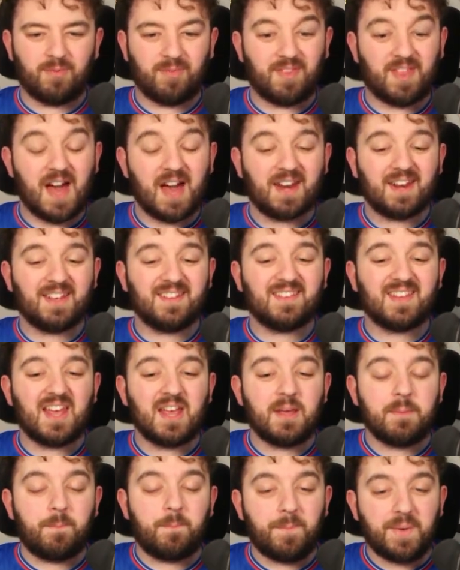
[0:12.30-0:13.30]
That is
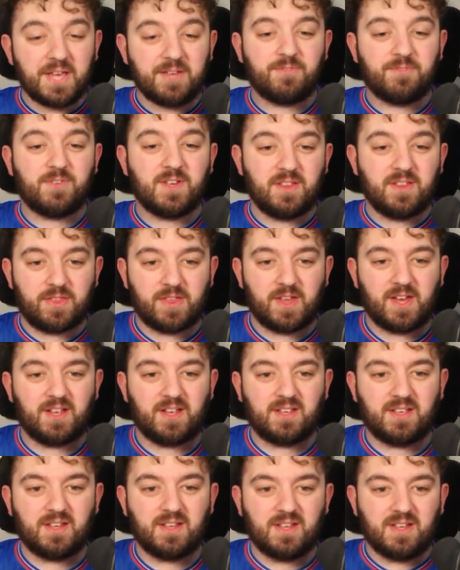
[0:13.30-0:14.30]
a beefy
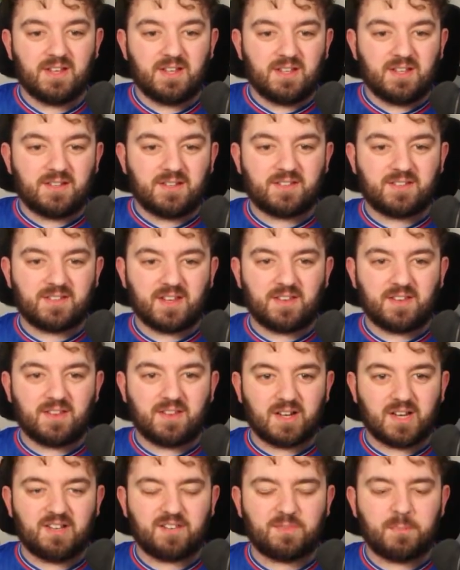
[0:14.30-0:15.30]
thing, to say the
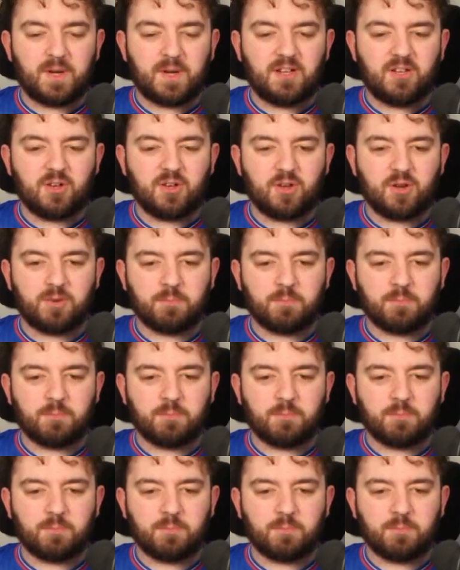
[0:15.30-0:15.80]
least. Pity you couldn't